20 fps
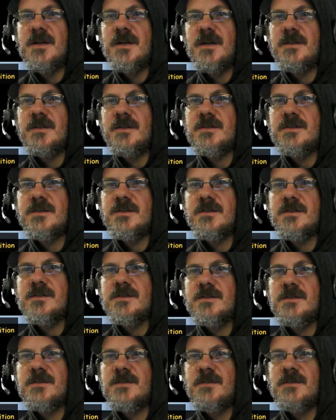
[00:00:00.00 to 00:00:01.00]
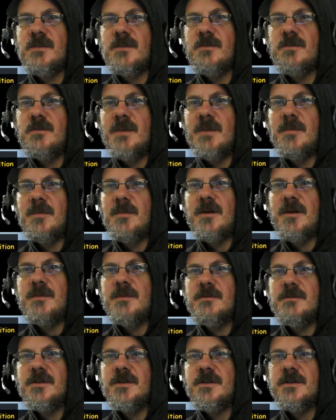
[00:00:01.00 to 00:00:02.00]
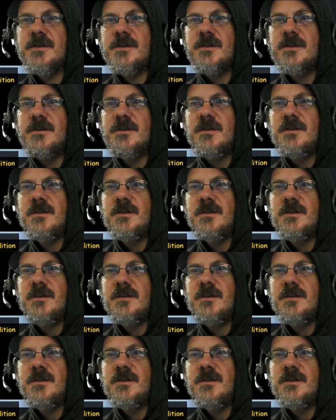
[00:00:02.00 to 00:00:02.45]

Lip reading: Alice, except for that one by Bob that we deleted.